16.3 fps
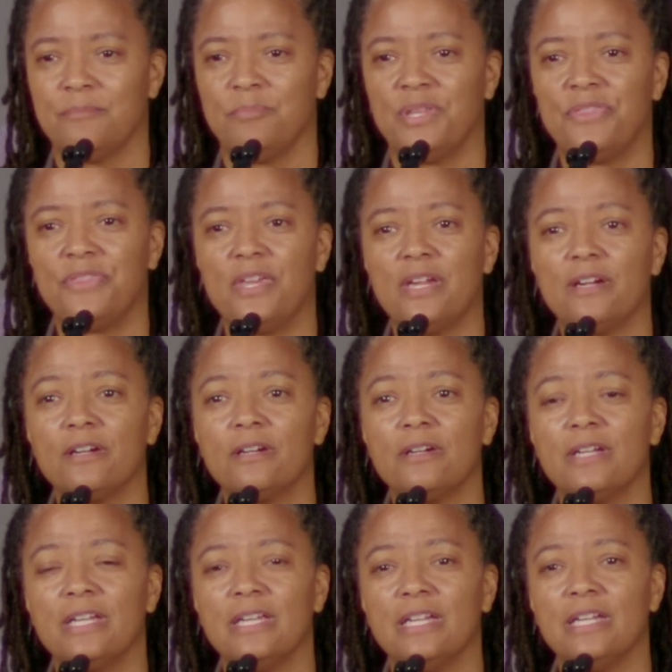But
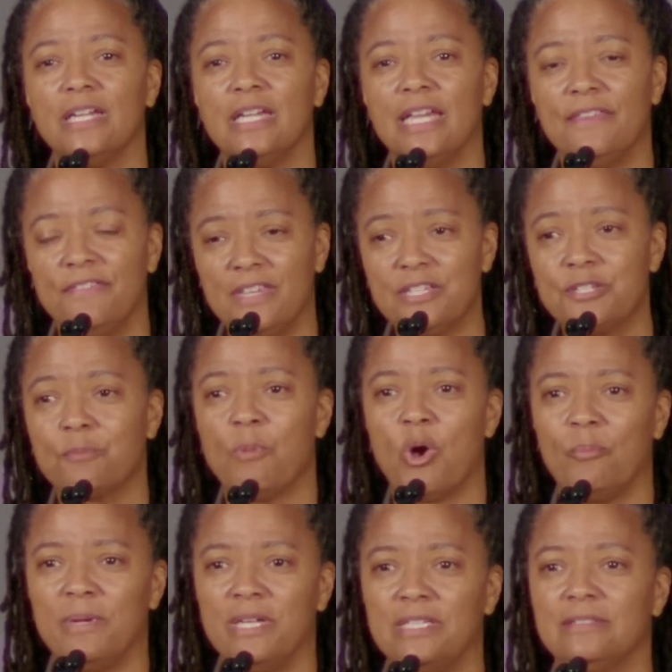there, in this
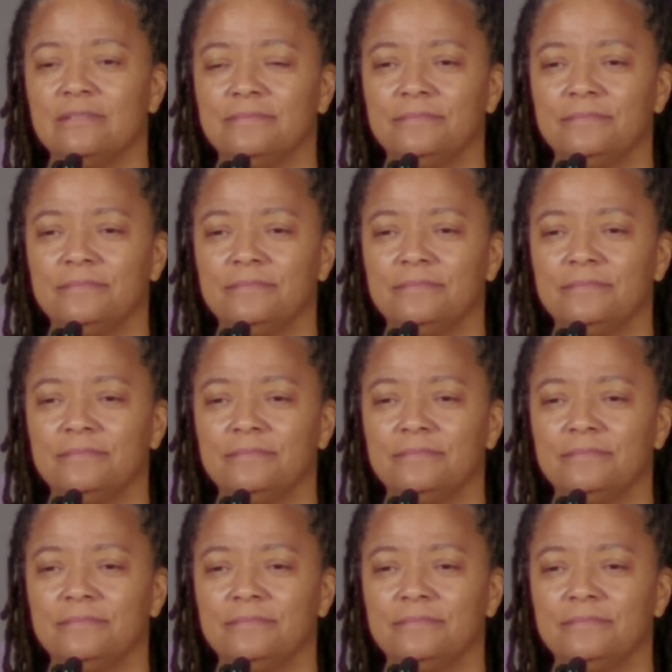moment,